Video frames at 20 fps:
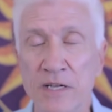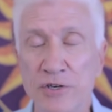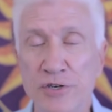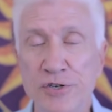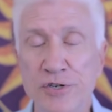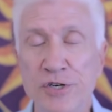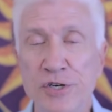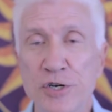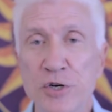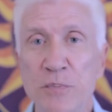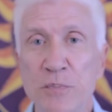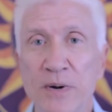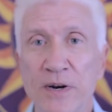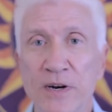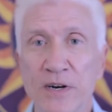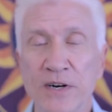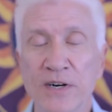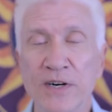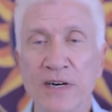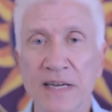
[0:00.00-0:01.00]

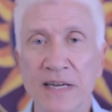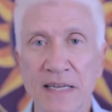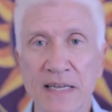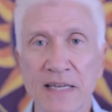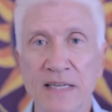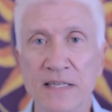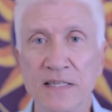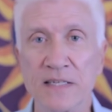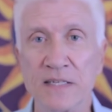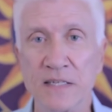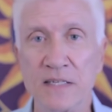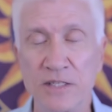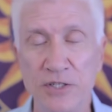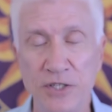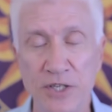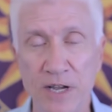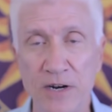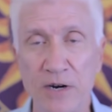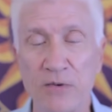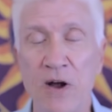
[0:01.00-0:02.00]
Jupiter is
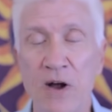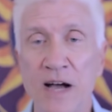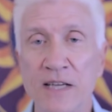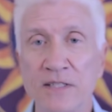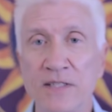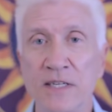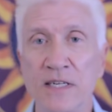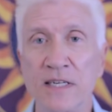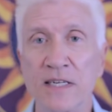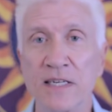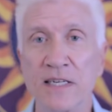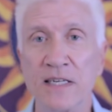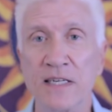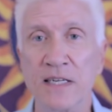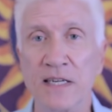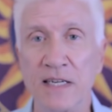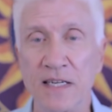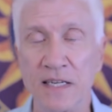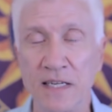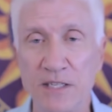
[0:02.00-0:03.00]

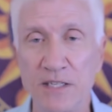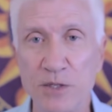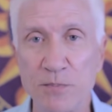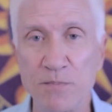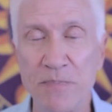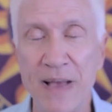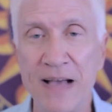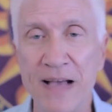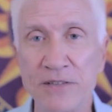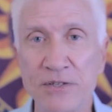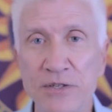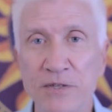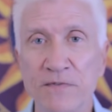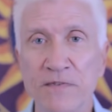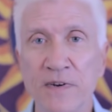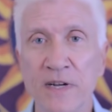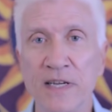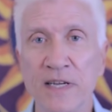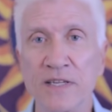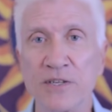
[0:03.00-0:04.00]
generosity,
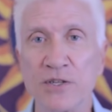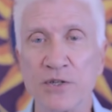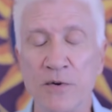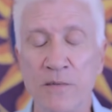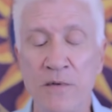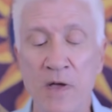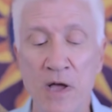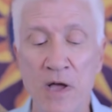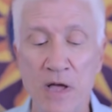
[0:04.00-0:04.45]
expansiveness.